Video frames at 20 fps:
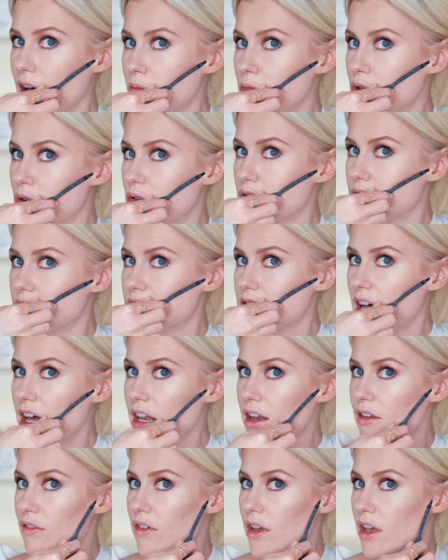You can
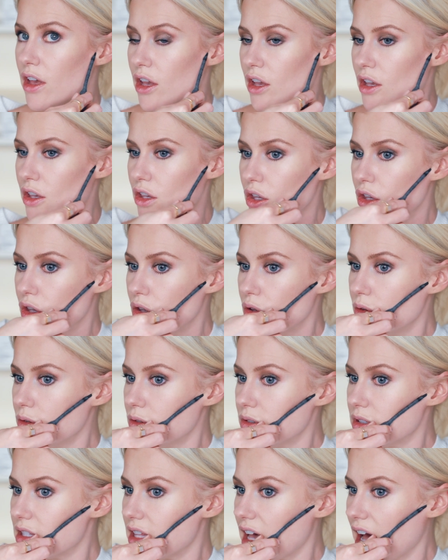kind of
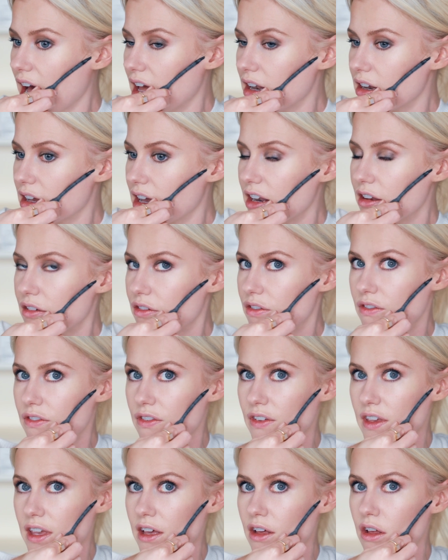use that and kind of
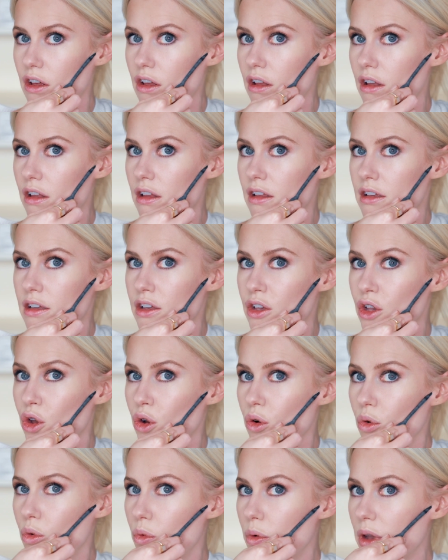feel
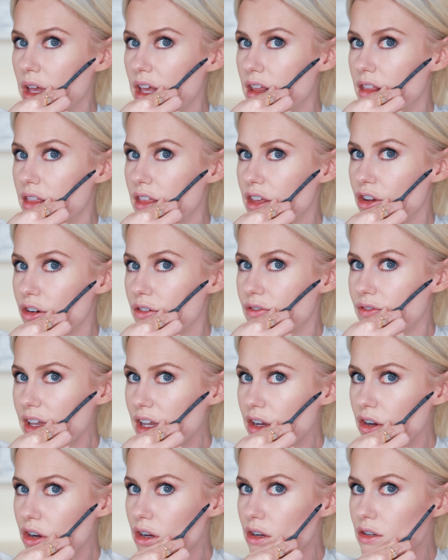with your
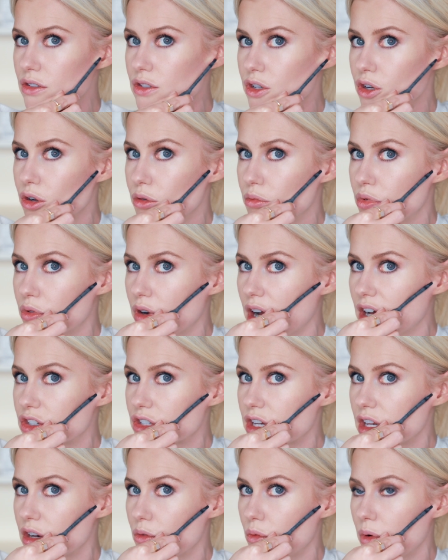fingers or your brush
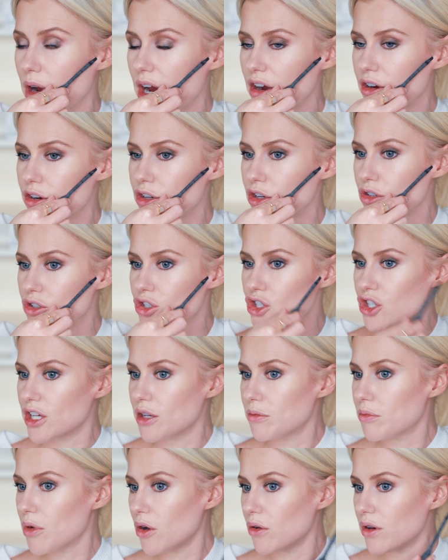kind of where your
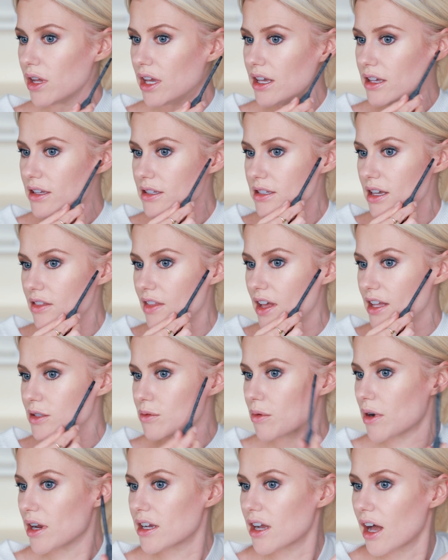cheekbone is, and
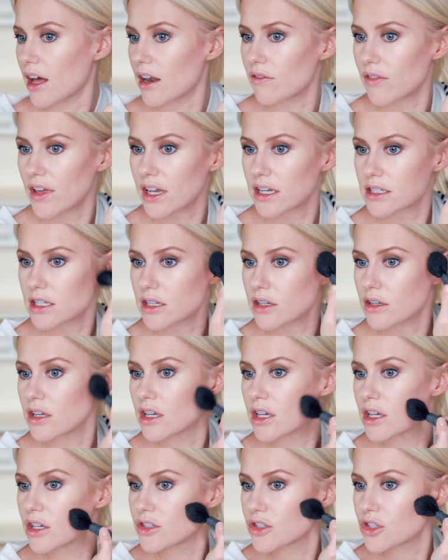that's where I kind of like to
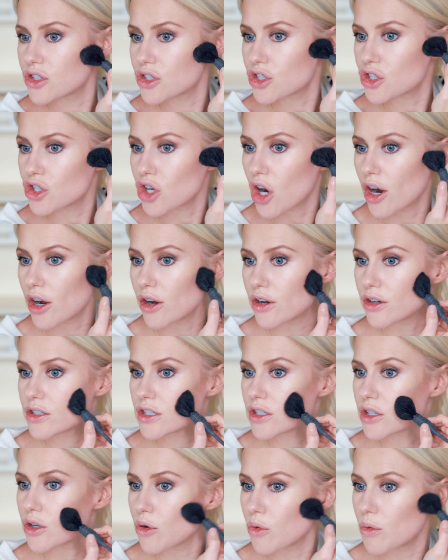
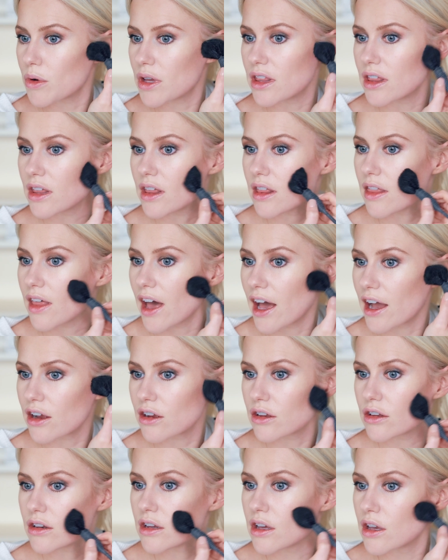start with that
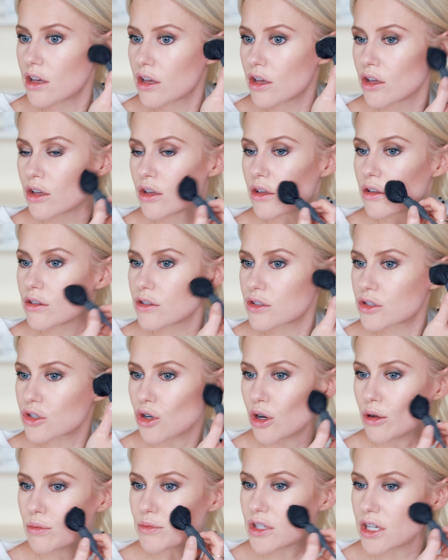
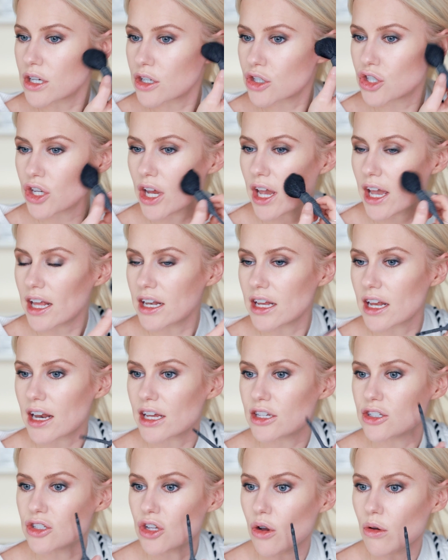sculpting shade, and
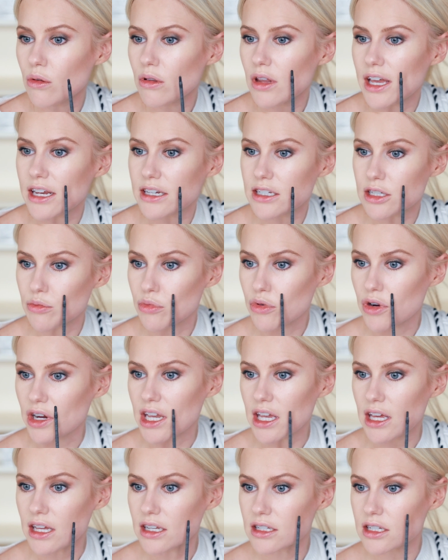I don't like to
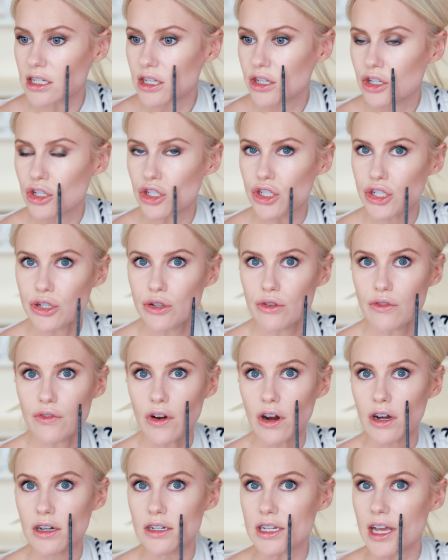bring it too
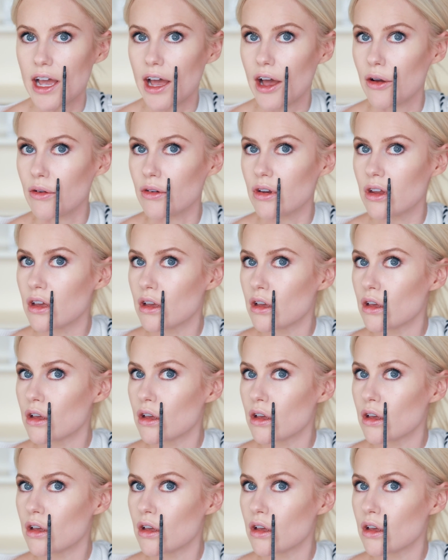far down